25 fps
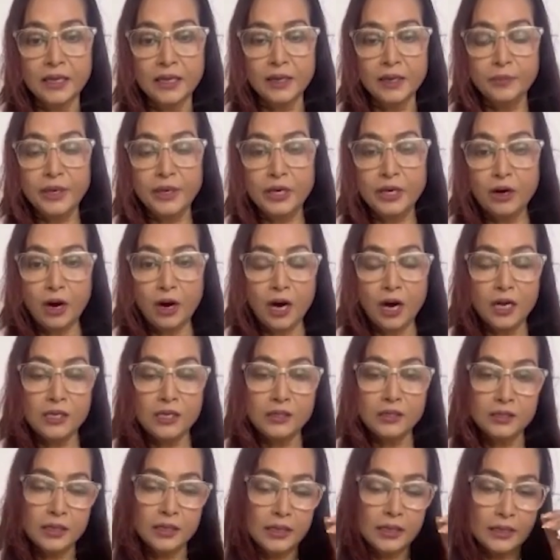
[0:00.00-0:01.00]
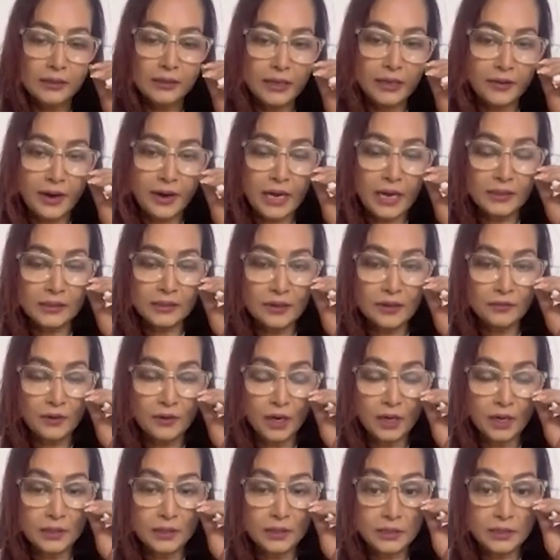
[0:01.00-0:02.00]
because there are some
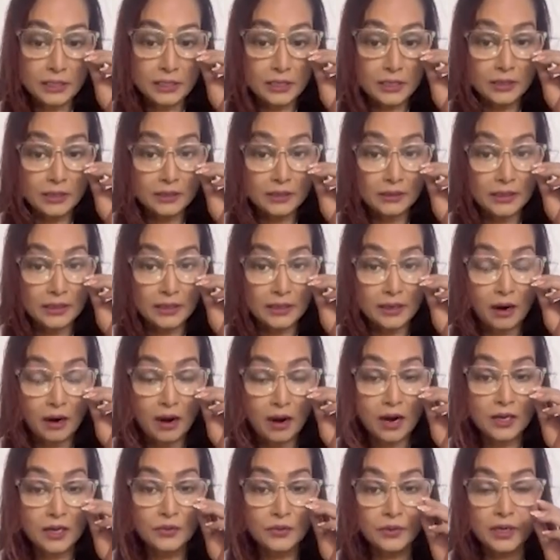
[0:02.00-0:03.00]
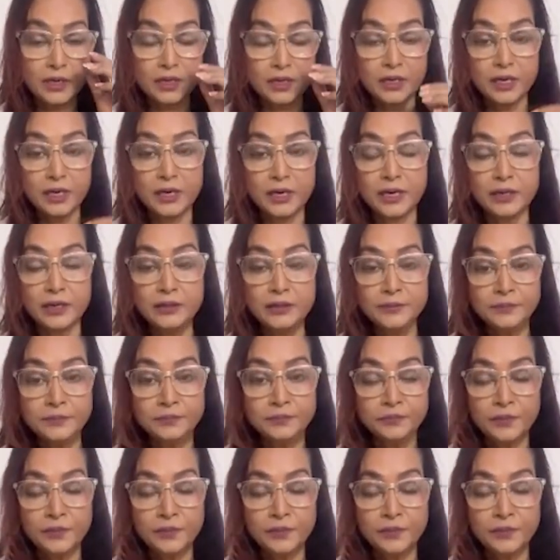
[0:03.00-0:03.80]
volunteers and hardworking